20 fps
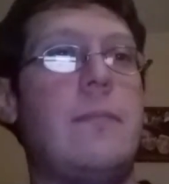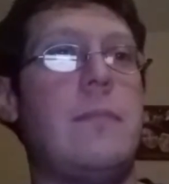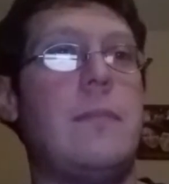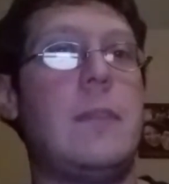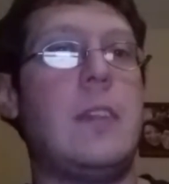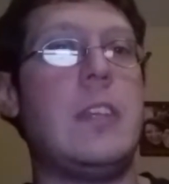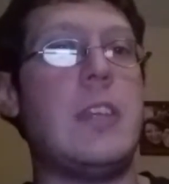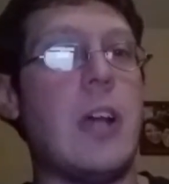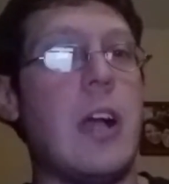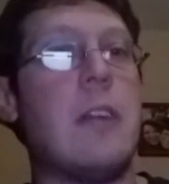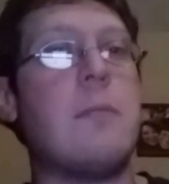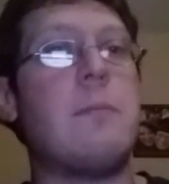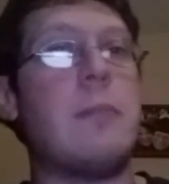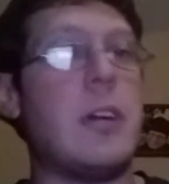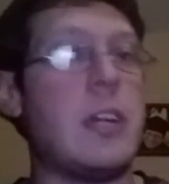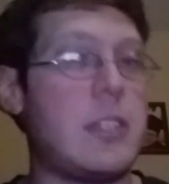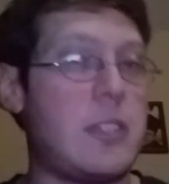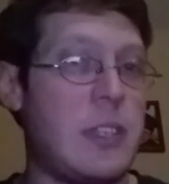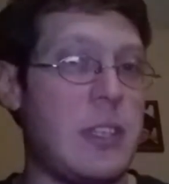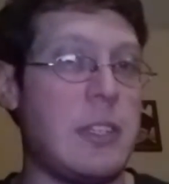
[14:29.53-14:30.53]
Young
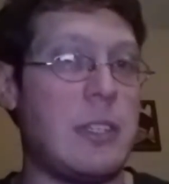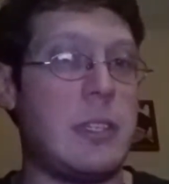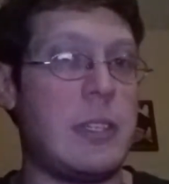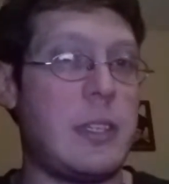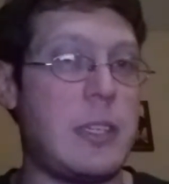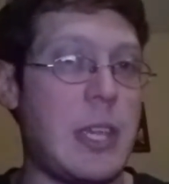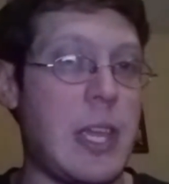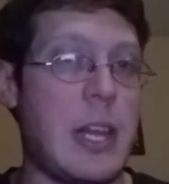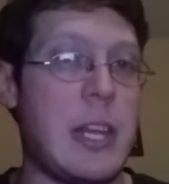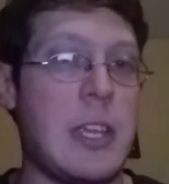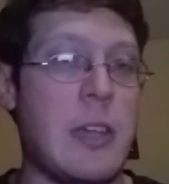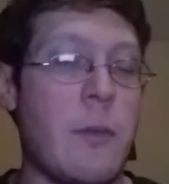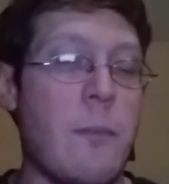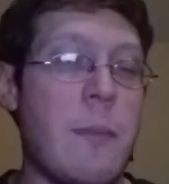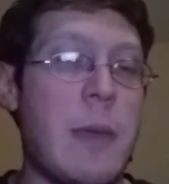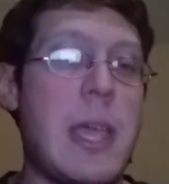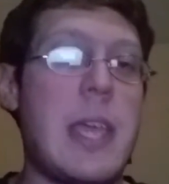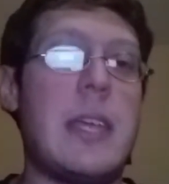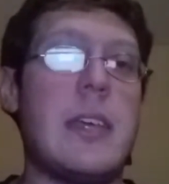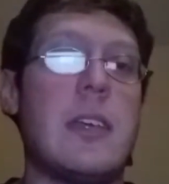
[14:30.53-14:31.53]
Bucks and Kenny
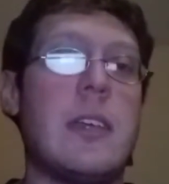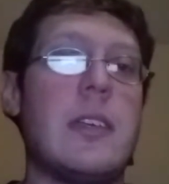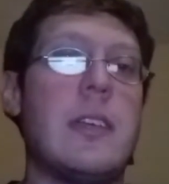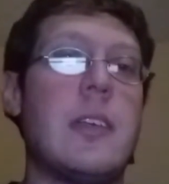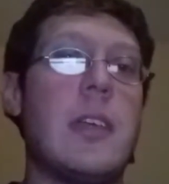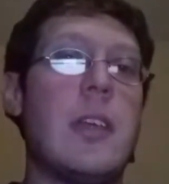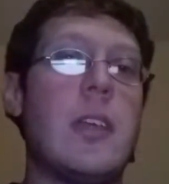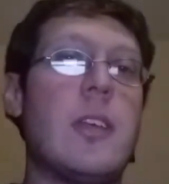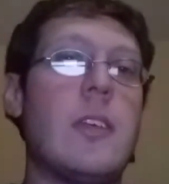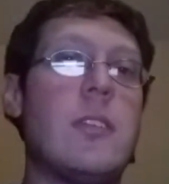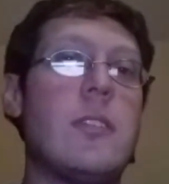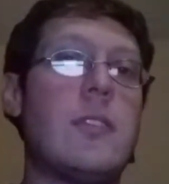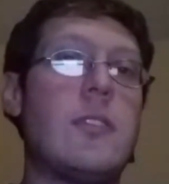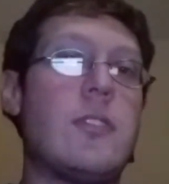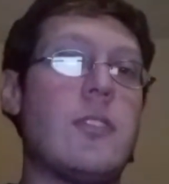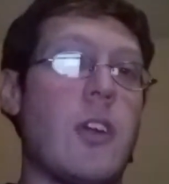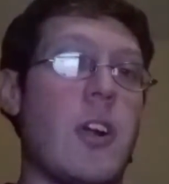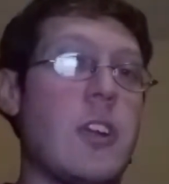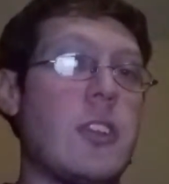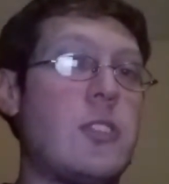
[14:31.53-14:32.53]
Omega
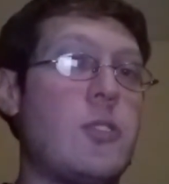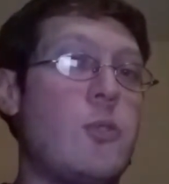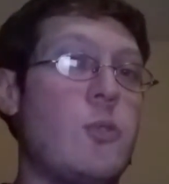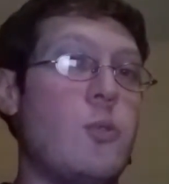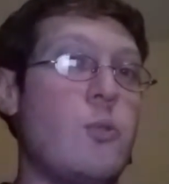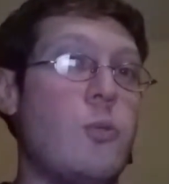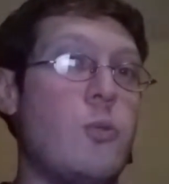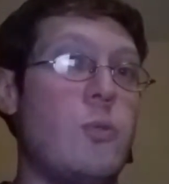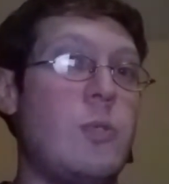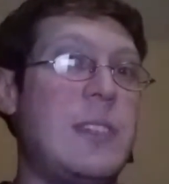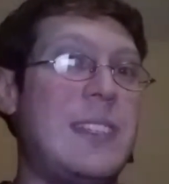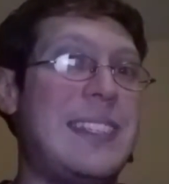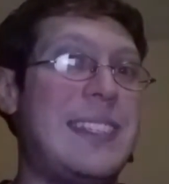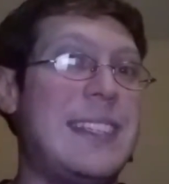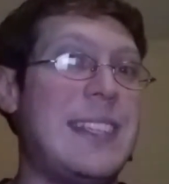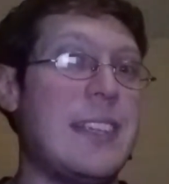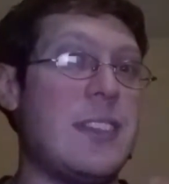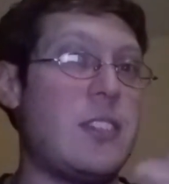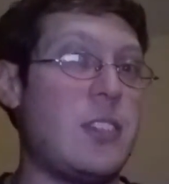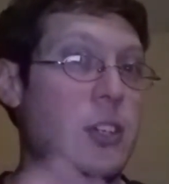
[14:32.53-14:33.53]
start to
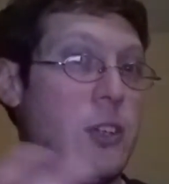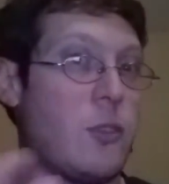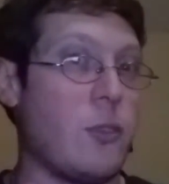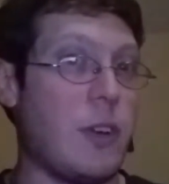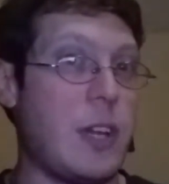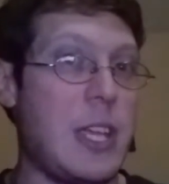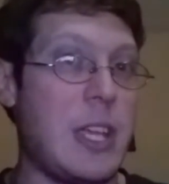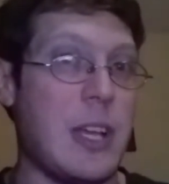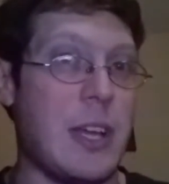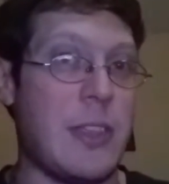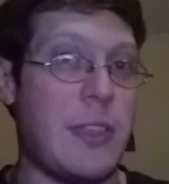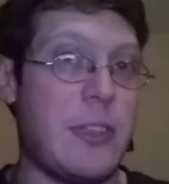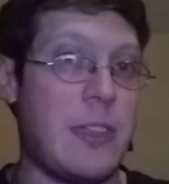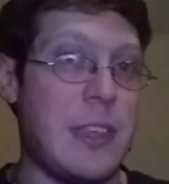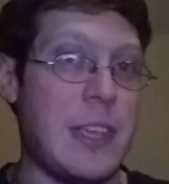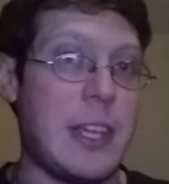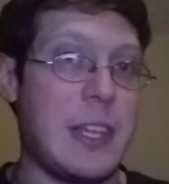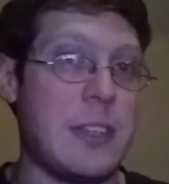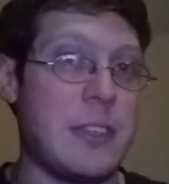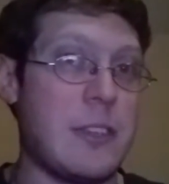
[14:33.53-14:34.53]
disagree on
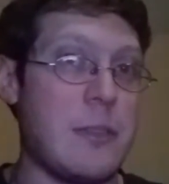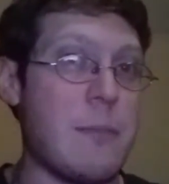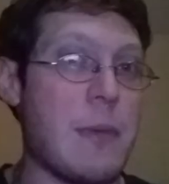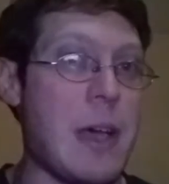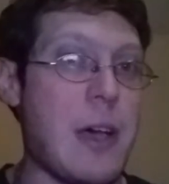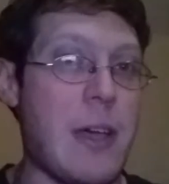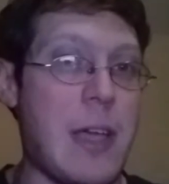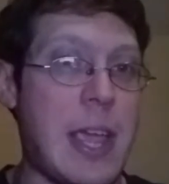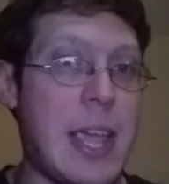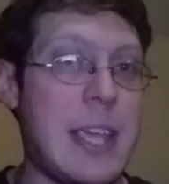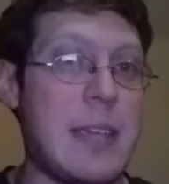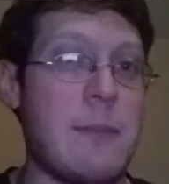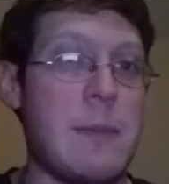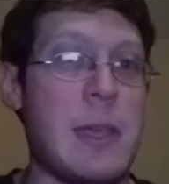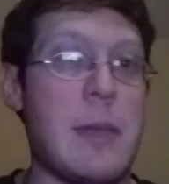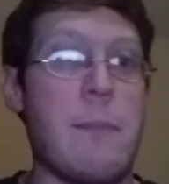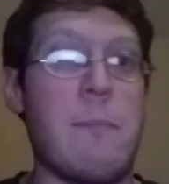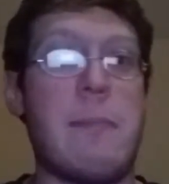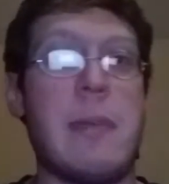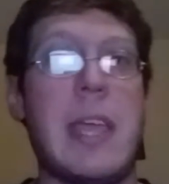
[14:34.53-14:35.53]
things about
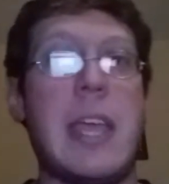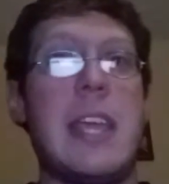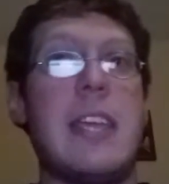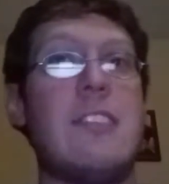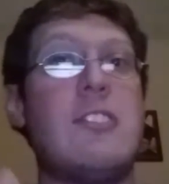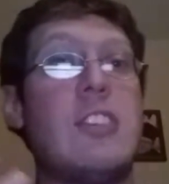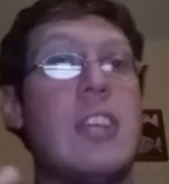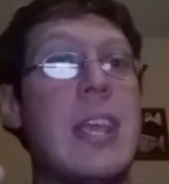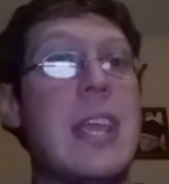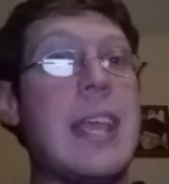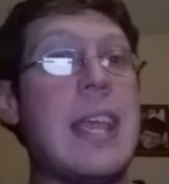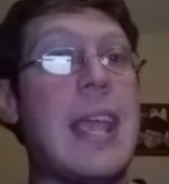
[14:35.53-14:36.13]
Hangman Page,